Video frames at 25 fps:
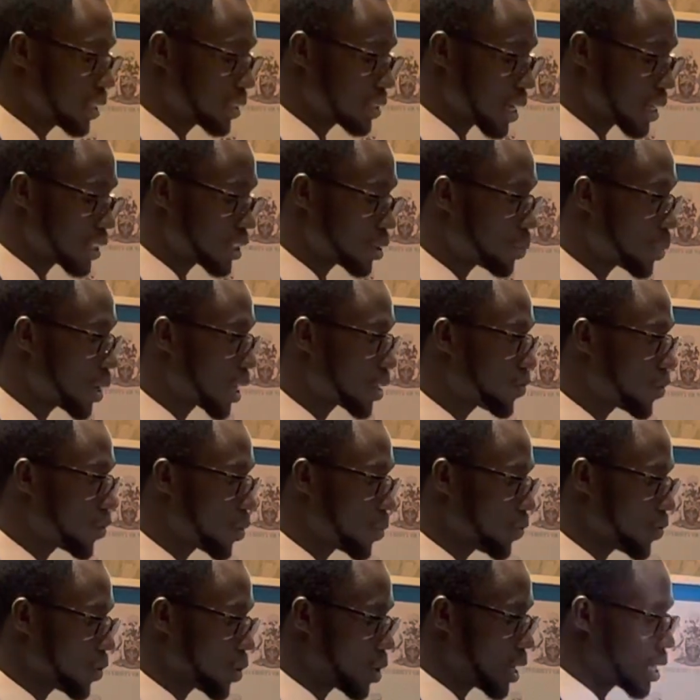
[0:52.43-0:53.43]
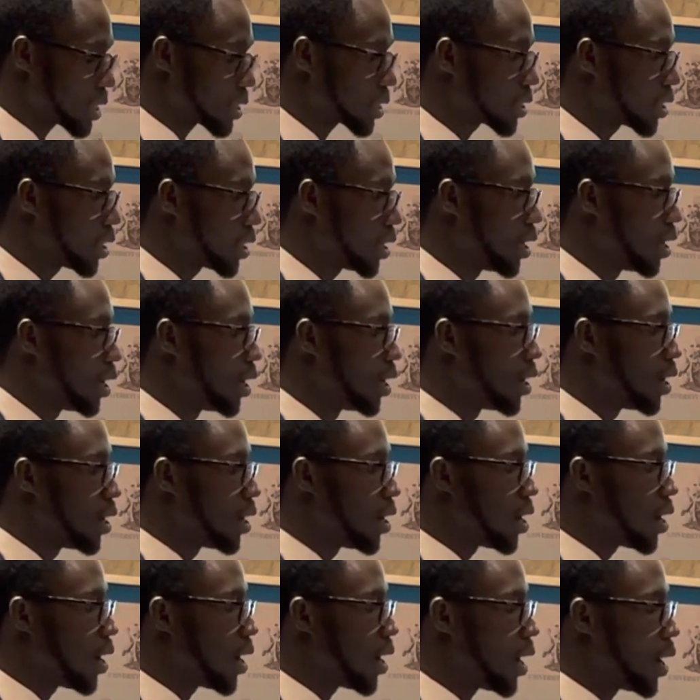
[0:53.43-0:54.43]
such a platform for us.
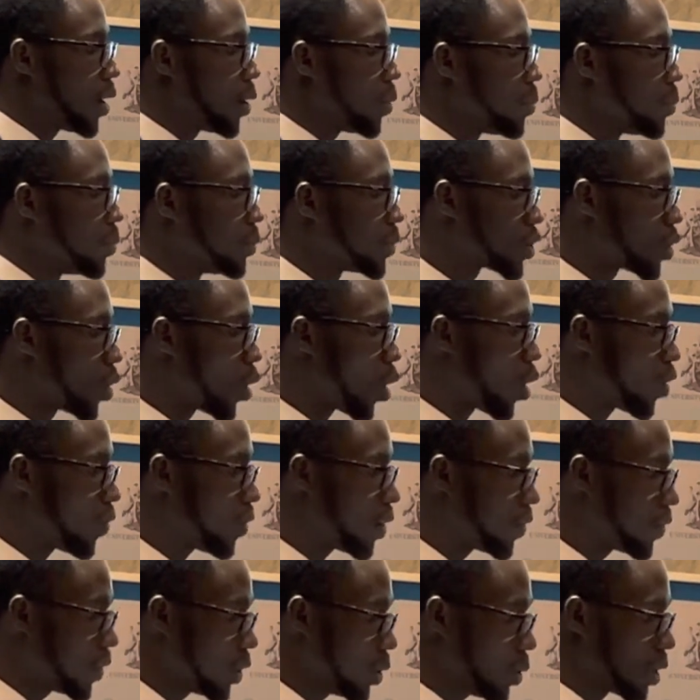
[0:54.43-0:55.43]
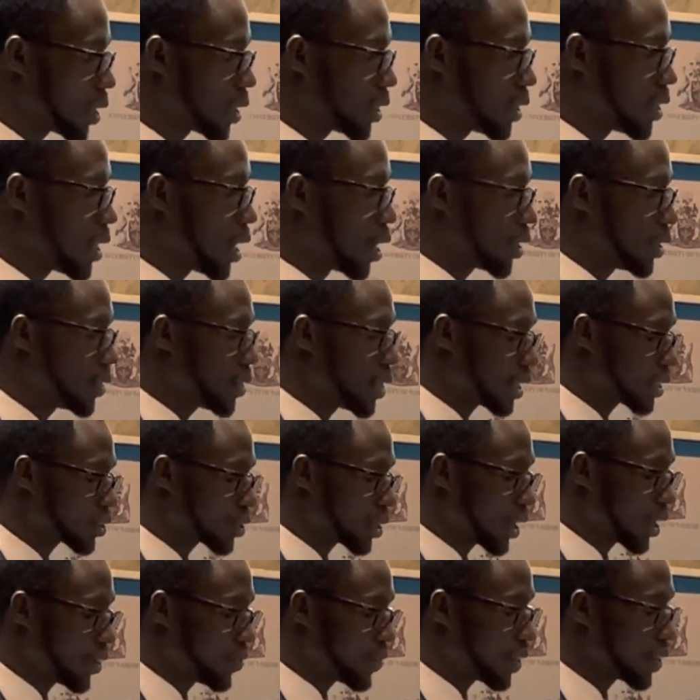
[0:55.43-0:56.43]
So overview, that's
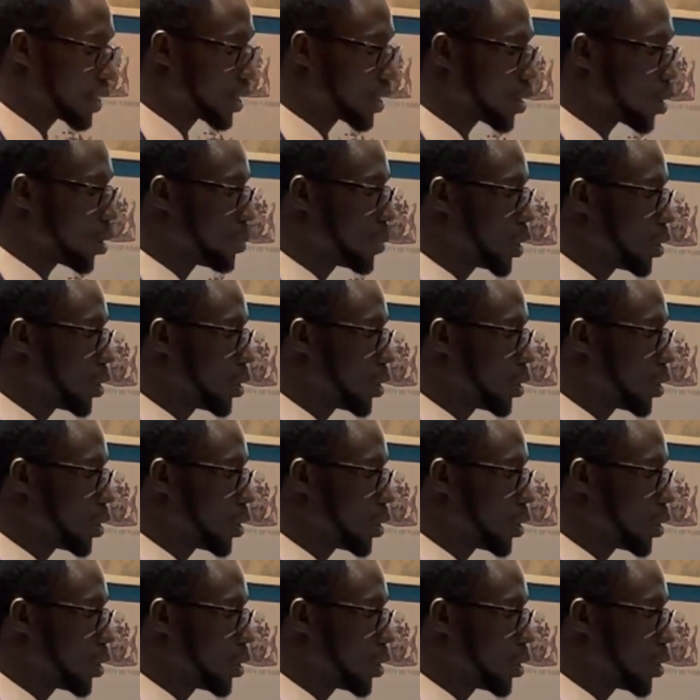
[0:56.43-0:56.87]
everything that we'll be